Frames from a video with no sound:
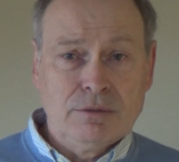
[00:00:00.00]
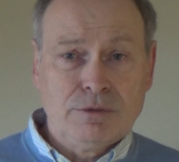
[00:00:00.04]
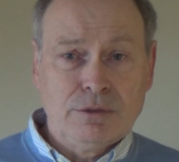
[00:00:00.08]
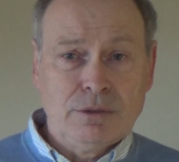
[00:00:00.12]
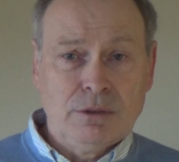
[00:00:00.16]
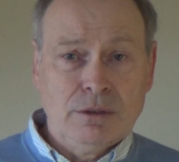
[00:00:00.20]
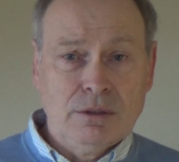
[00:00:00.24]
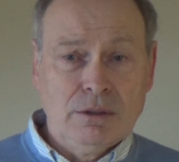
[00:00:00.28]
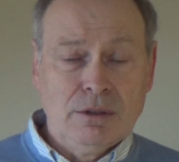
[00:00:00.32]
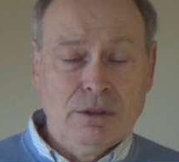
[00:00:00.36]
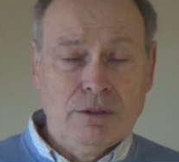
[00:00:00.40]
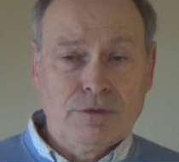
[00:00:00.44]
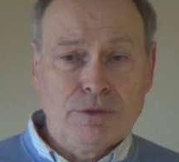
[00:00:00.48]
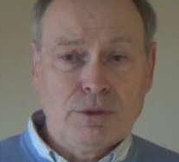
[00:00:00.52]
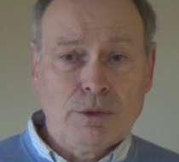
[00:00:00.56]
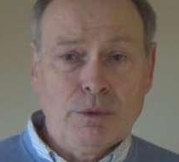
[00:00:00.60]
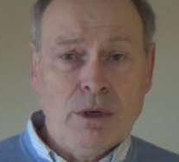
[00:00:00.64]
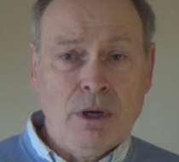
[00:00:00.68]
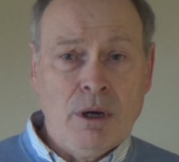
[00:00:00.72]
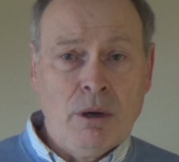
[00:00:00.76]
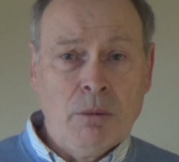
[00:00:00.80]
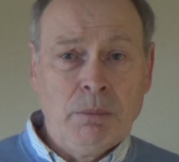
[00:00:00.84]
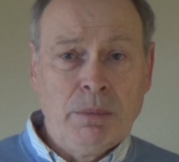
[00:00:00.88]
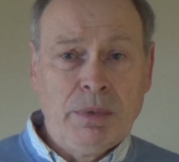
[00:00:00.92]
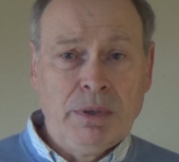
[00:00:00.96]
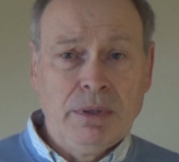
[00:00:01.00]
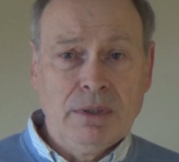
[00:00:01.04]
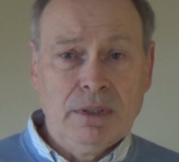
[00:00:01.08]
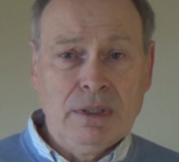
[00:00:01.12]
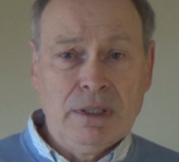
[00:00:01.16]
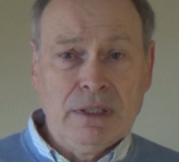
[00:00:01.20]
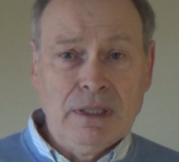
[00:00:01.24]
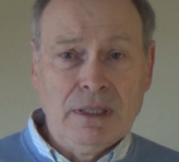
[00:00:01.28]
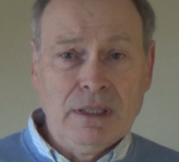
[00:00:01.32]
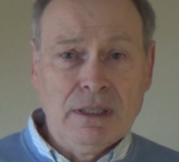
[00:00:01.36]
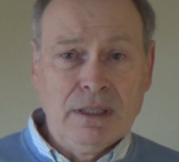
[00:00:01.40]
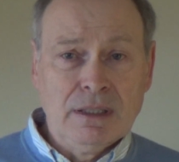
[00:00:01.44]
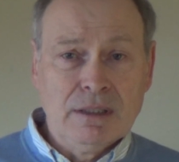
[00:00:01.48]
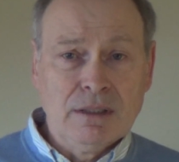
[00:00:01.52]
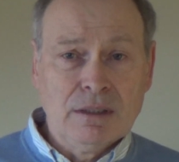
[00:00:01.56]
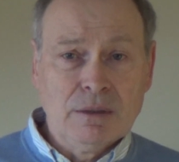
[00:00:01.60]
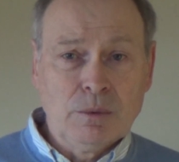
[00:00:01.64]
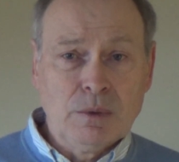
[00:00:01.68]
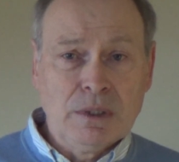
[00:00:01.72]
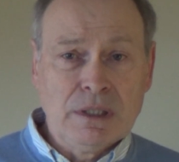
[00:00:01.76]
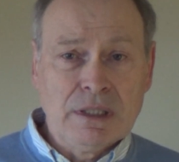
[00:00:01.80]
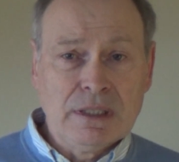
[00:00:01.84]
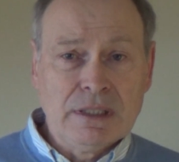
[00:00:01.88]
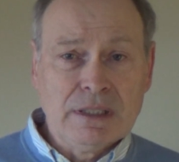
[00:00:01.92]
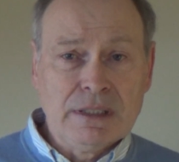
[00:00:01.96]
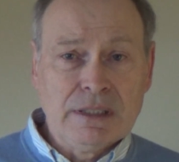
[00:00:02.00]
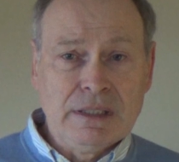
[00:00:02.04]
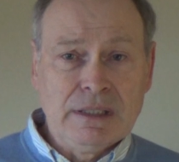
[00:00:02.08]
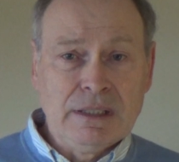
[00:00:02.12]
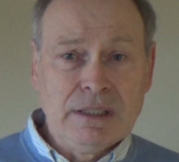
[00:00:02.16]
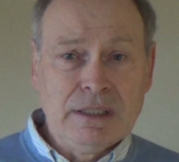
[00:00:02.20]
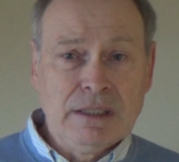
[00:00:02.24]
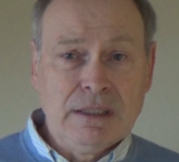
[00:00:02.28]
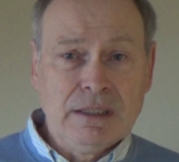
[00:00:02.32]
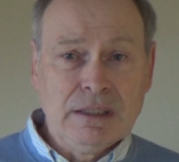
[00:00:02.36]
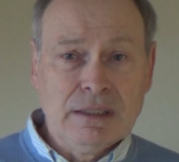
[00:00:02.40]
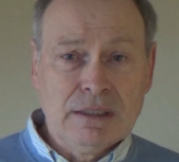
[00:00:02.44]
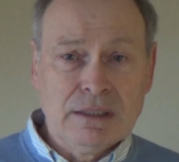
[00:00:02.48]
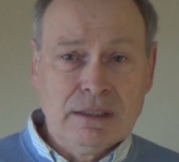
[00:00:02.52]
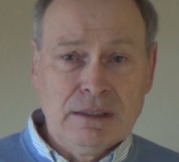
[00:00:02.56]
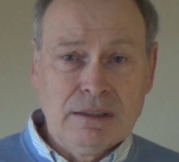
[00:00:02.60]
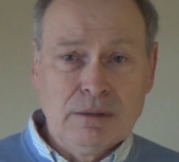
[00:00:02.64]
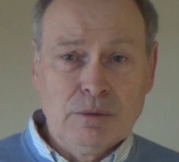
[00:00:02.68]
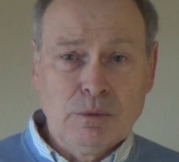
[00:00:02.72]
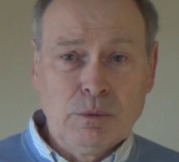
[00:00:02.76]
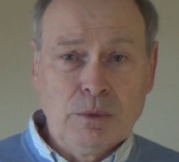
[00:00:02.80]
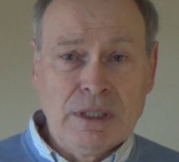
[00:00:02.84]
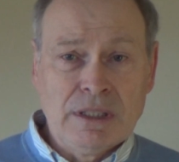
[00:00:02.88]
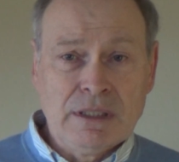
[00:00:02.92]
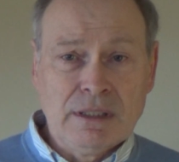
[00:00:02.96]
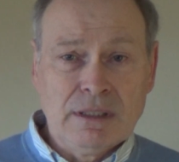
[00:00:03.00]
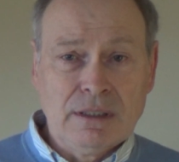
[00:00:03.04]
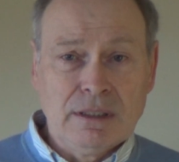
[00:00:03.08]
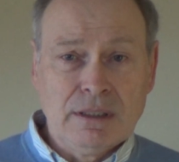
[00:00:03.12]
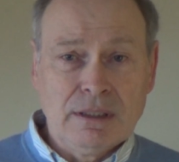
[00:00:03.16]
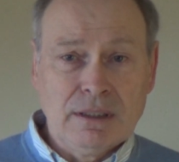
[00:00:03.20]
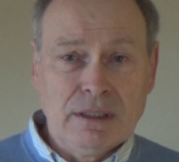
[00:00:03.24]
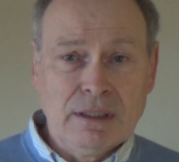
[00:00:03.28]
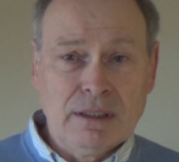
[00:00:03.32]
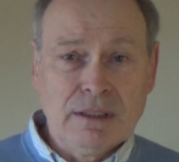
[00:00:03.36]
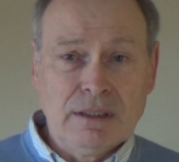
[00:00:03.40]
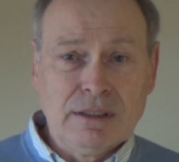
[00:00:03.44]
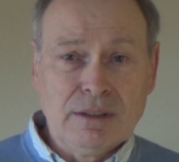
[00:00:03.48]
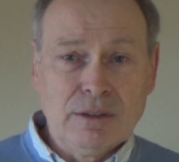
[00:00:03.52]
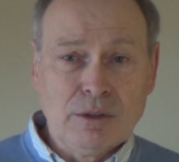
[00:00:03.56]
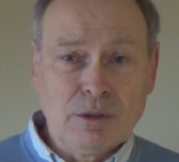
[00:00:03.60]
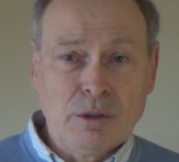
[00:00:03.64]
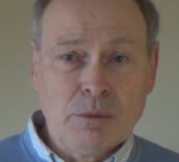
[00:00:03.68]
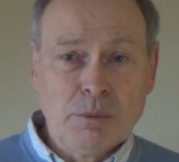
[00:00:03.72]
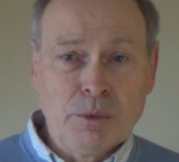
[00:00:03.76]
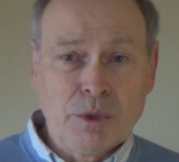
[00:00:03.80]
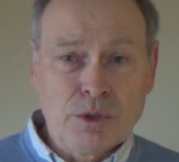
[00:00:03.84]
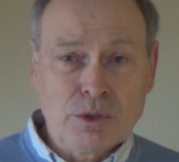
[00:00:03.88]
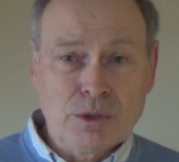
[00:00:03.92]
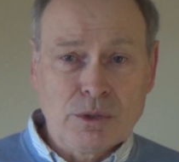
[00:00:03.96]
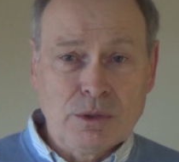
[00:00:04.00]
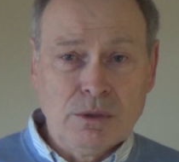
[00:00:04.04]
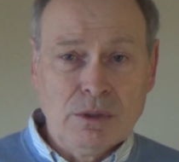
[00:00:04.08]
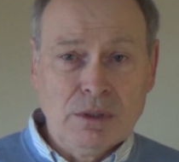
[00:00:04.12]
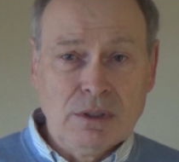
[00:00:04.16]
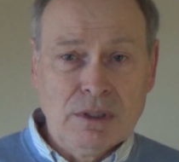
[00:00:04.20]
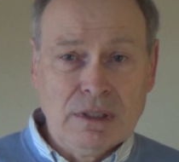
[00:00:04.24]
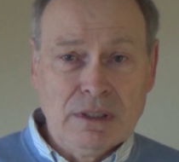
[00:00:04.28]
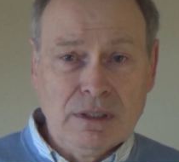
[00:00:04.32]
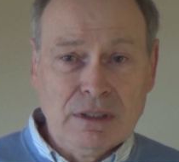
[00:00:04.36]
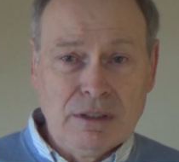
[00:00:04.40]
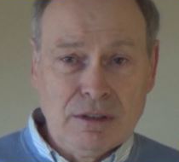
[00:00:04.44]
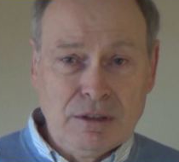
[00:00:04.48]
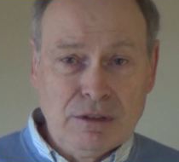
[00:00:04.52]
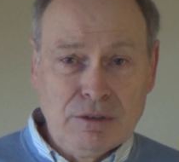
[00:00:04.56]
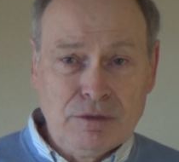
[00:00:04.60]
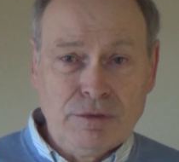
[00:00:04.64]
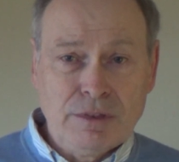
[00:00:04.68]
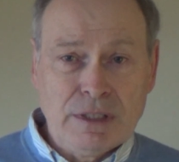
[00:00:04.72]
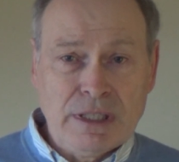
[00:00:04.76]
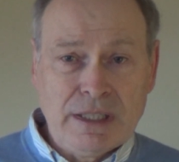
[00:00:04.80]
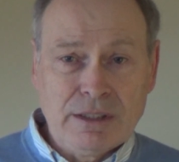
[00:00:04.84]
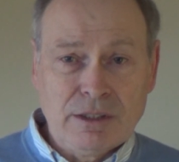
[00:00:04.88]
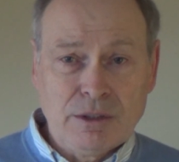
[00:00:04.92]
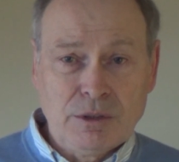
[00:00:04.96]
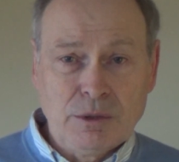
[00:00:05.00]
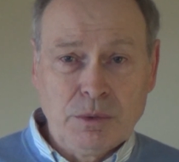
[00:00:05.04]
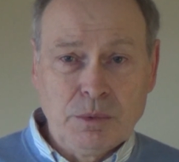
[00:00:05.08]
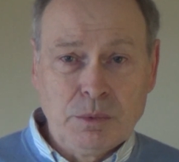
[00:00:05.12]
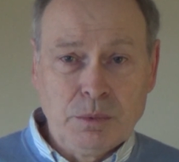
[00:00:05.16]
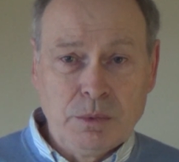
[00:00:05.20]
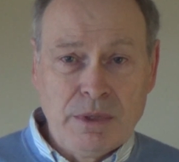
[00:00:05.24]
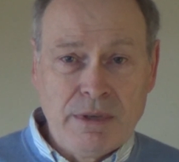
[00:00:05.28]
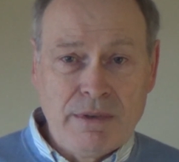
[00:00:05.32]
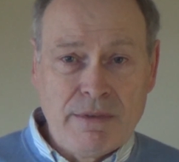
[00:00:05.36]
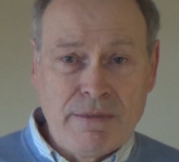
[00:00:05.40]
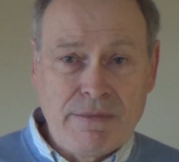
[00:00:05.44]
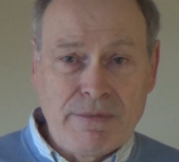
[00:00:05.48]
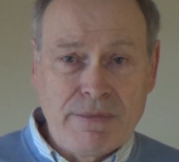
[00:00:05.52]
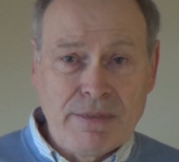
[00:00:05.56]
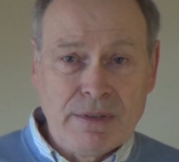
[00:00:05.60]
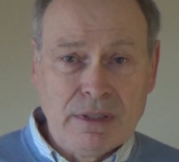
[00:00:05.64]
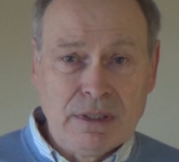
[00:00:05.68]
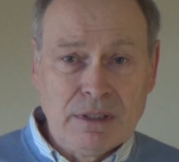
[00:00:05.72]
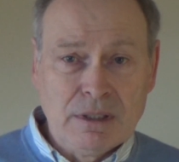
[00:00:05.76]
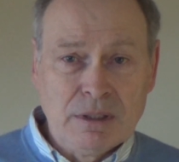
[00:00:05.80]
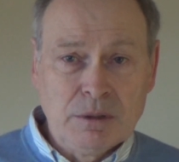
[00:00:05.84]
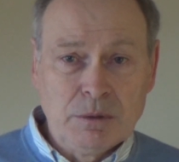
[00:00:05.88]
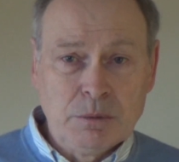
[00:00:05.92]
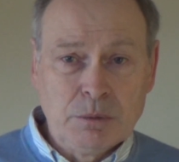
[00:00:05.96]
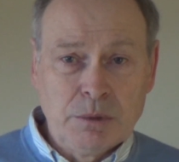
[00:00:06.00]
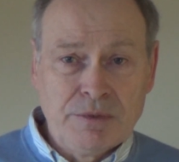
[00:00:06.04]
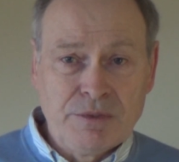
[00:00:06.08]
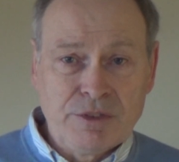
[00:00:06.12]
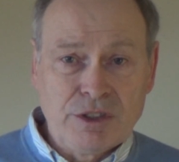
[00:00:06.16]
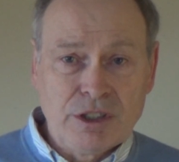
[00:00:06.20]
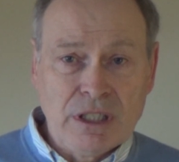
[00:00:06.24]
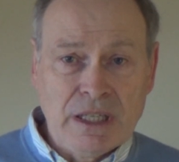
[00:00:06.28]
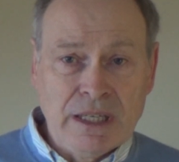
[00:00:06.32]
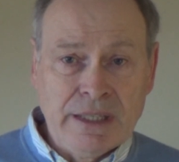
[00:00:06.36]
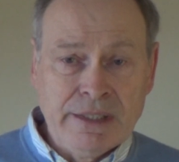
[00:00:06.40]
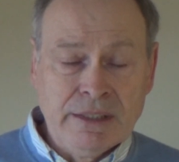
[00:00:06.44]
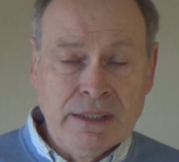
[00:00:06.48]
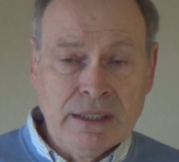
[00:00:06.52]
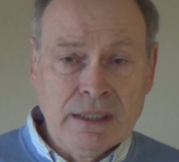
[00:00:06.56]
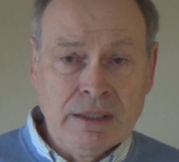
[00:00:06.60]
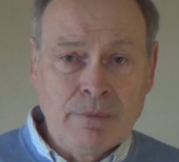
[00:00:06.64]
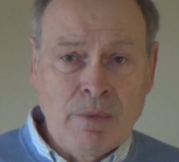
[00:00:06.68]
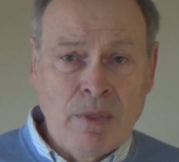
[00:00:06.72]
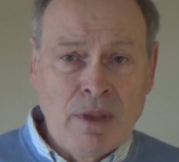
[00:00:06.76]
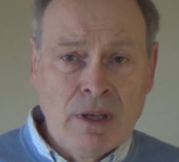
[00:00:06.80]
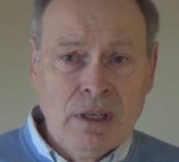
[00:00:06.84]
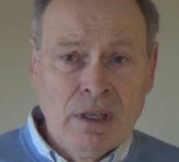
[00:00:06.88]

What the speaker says: of Trump. Well, he went in a commercial fight with China.